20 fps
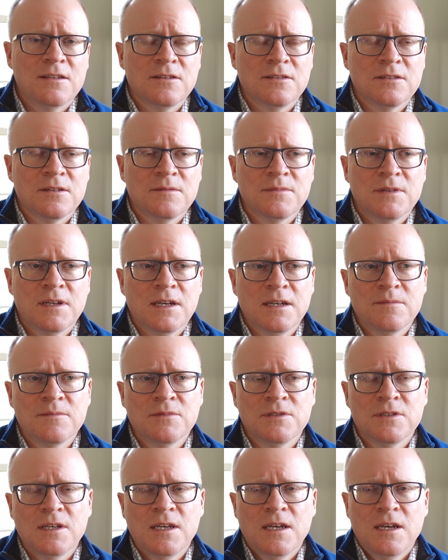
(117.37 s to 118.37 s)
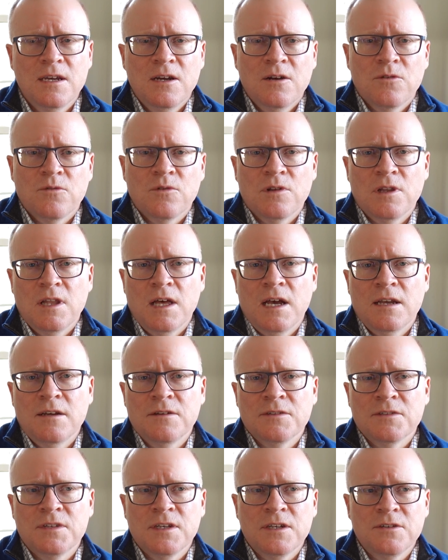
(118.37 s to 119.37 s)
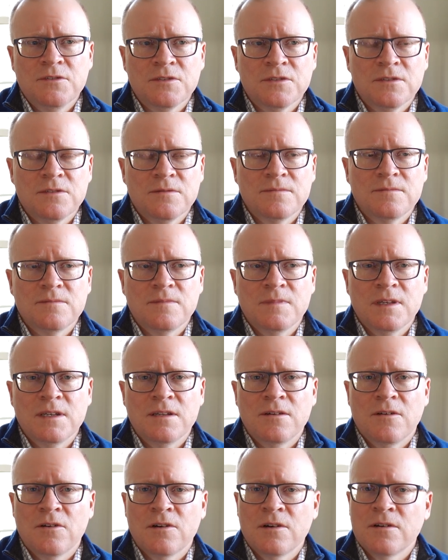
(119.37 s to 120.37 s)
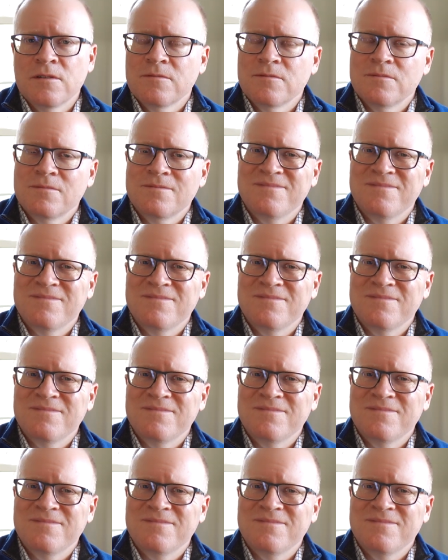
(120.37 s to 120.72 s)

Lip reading: to sometimes rely on sales that aren't